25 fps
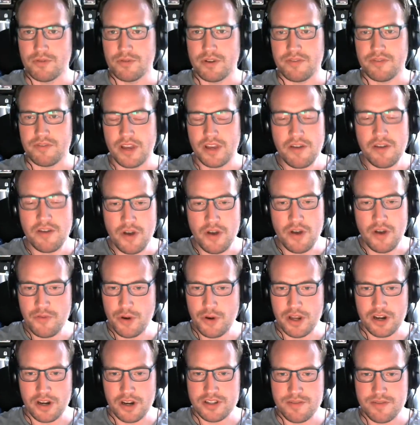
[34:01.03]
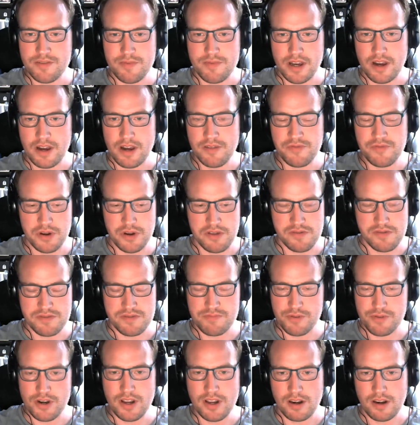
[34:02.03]
with. I thought it
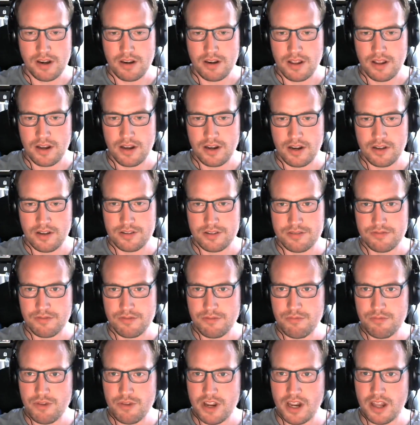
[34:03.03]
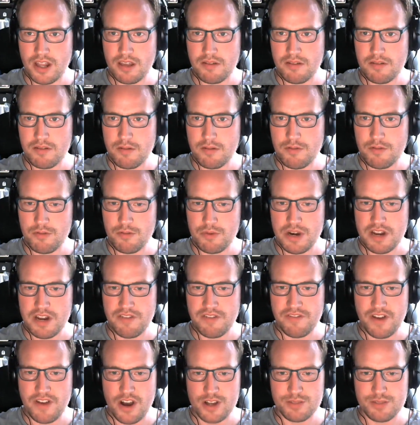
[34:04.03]
was brilliant. It looked really,
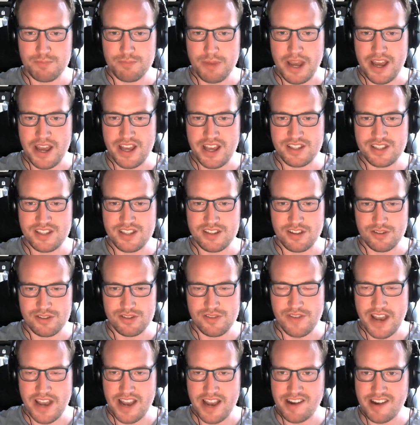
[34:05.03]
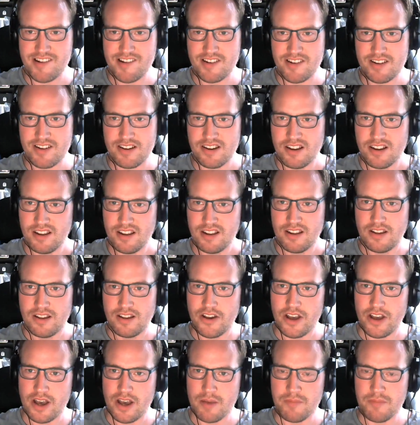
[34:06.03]
really fast paced, lots of action.
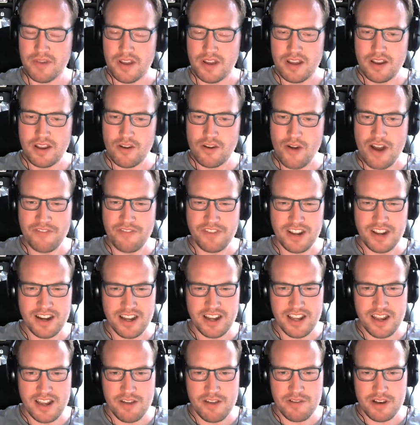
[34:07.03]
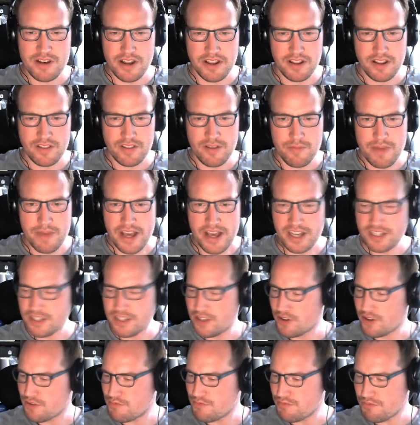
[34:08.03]
Graphically, it was like the
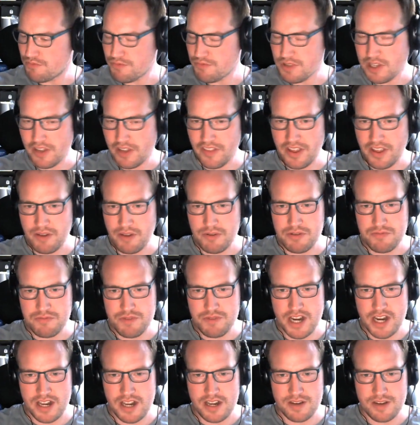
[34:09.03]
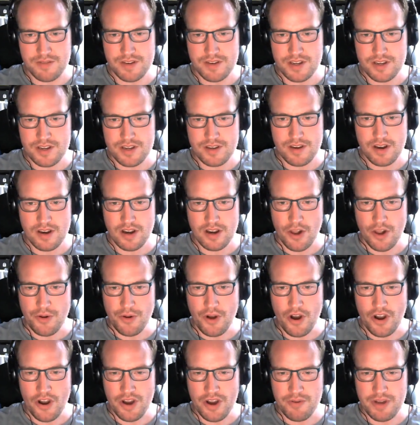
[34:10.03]
mechs looked like they were really,
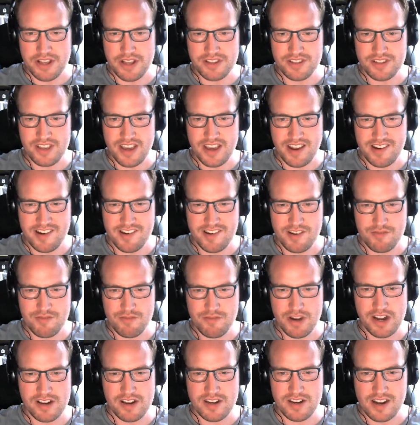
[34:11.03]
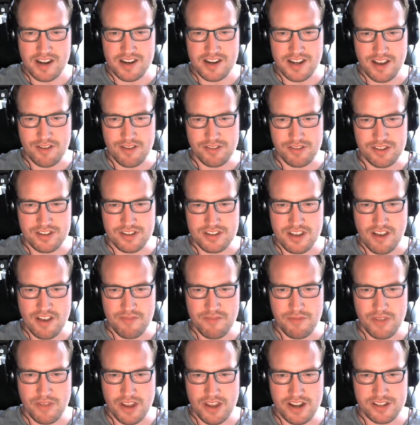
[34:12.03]
high res textures, really detailed and
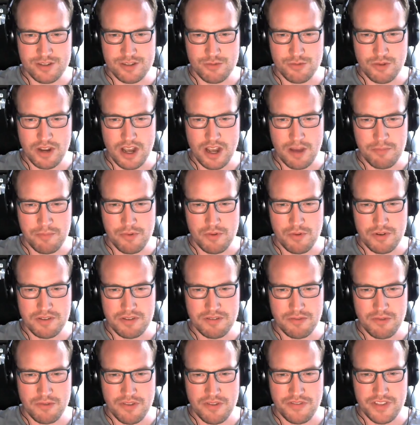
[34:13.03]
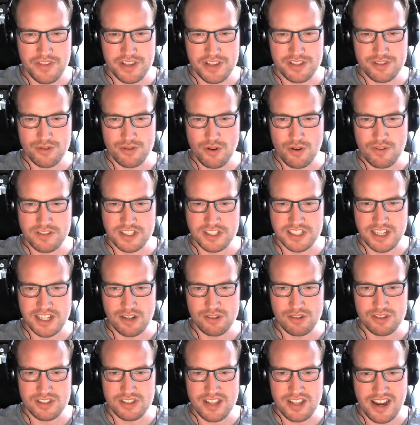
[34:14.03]
stuff. But then it's all coupled with this sort of
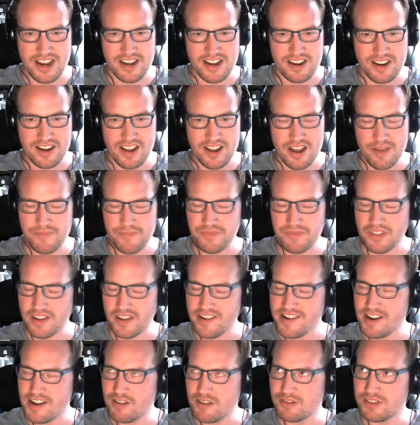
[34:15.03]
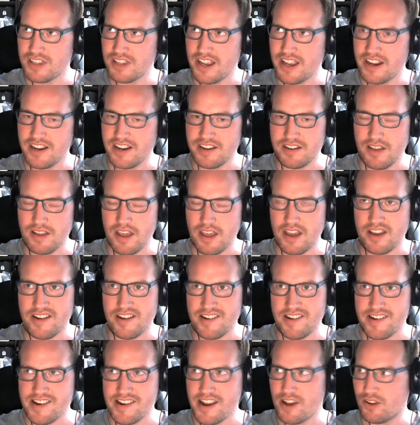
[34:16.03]
shell shaded
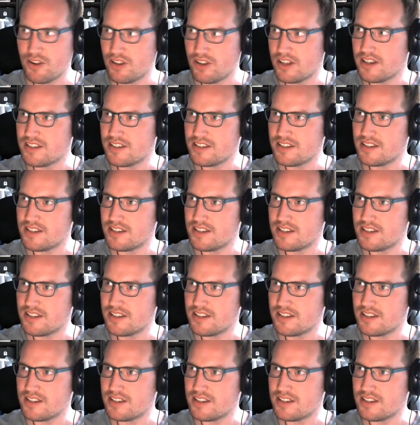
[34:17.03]
style.